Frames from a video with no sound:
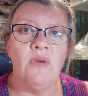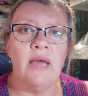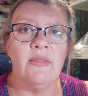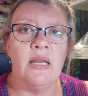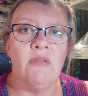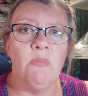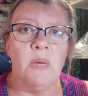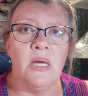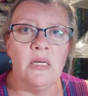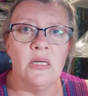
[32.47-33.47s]
the fact that
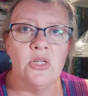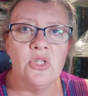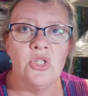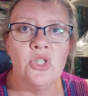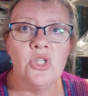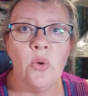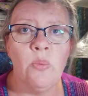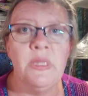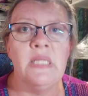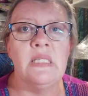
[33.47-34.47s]
it's been
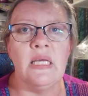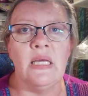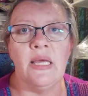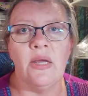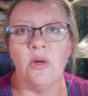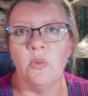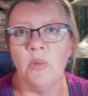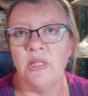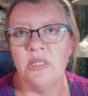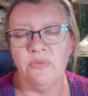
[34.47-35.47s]
so busy
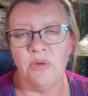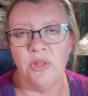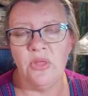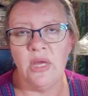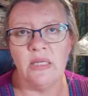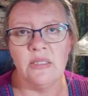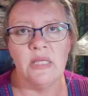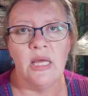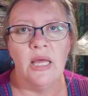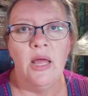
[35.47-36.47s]
here with different things